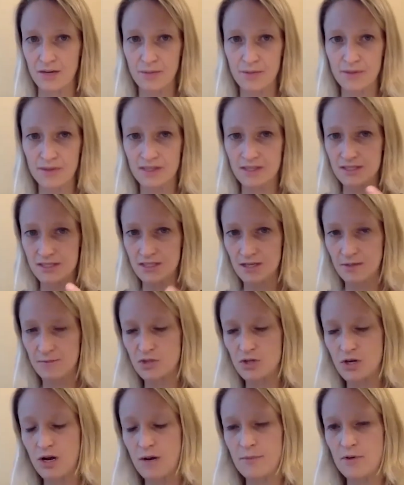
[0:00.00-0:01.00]
but then some
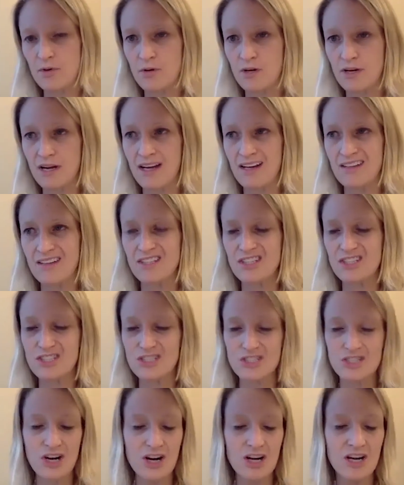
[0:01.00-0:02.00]
trauma will kind of
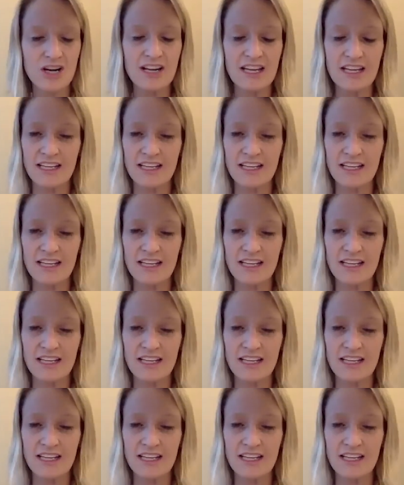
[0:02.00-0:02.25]
start it